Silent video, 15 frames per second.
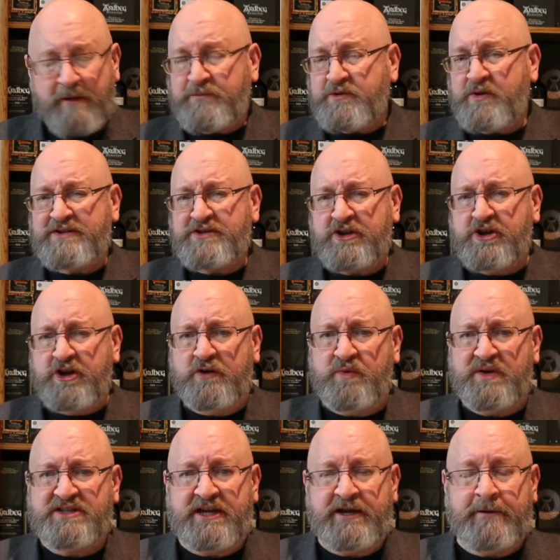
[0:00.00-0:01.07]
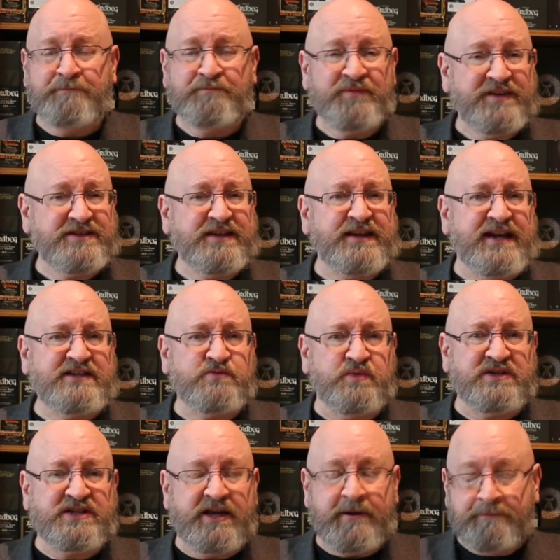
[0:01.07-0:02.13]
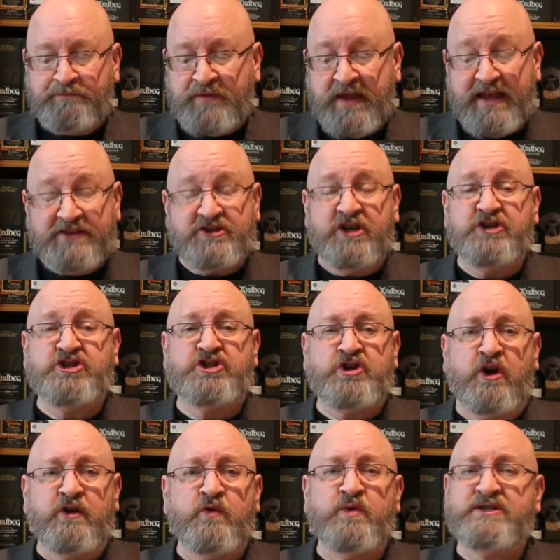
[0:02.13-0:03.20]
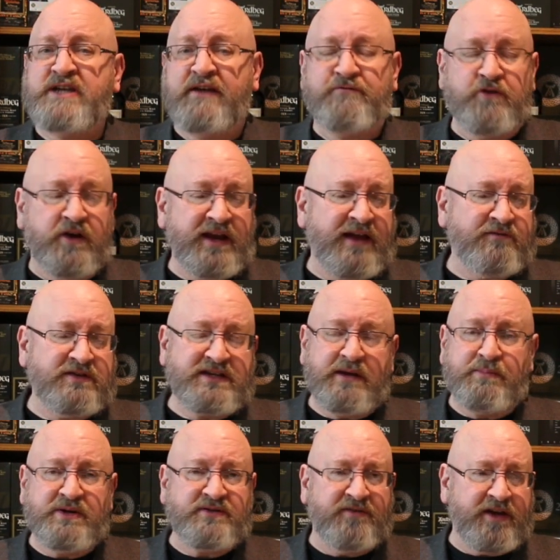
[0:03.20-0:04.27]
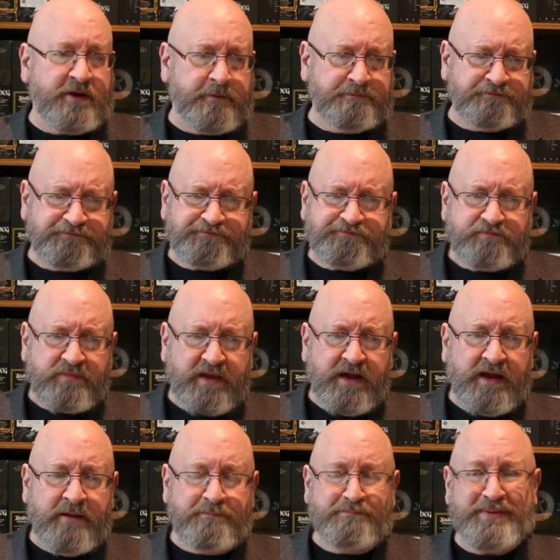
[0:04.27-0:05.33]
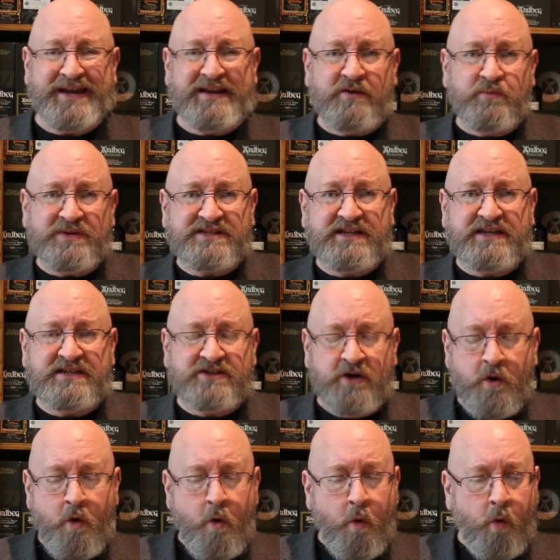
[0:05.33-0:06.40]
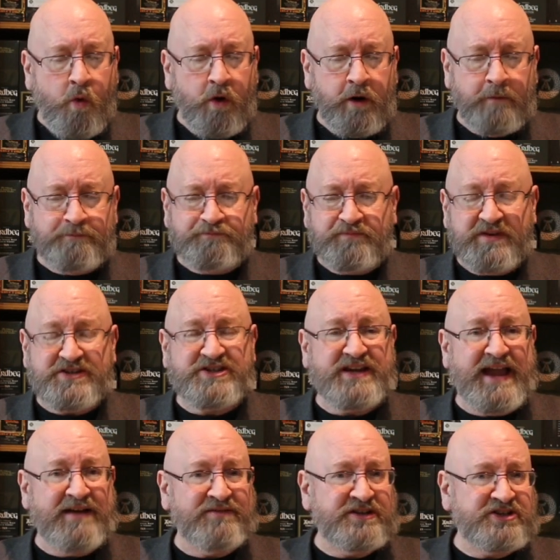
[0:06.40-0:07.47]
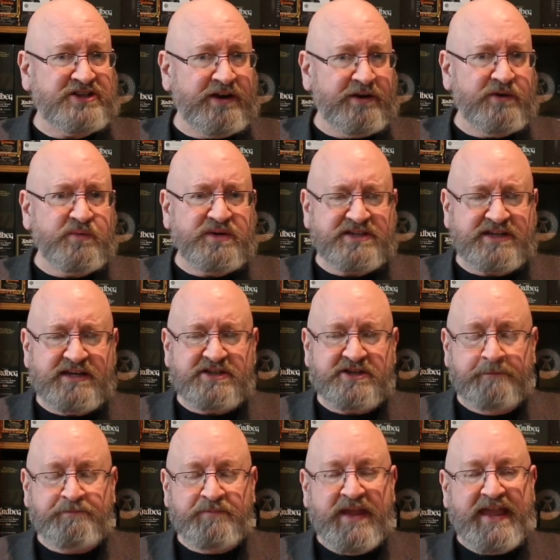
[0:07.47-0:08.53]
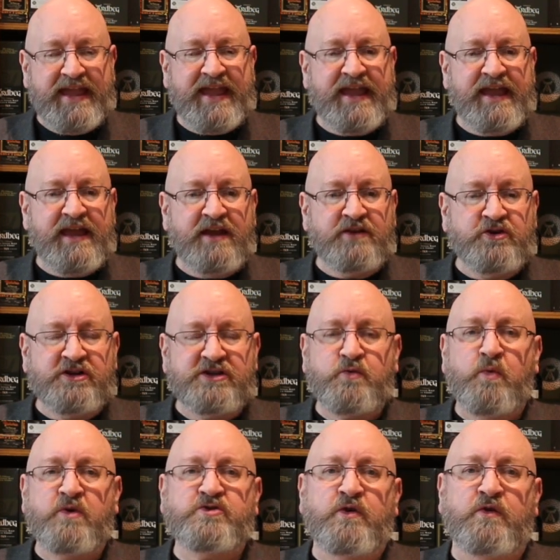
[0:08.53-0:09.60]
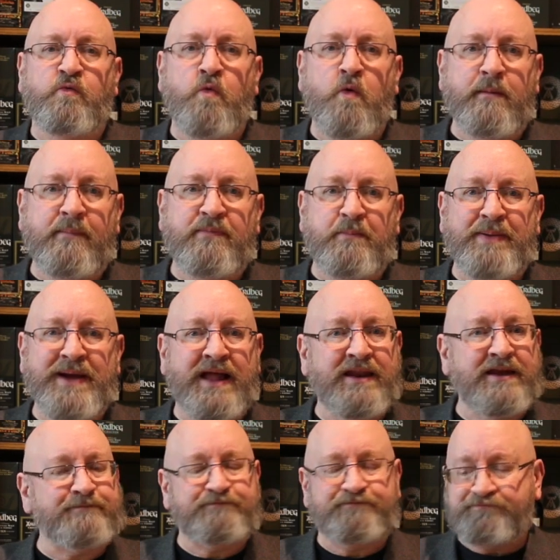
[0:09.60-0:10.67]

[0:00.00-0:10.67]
So it's a good whiskey. It's a nice whiskey. It's a good starter whiskey if you're going to have, say, a bunch of other peated whiskeys or heavily sherried whiskeys, and you just want to sort of warm up the palate.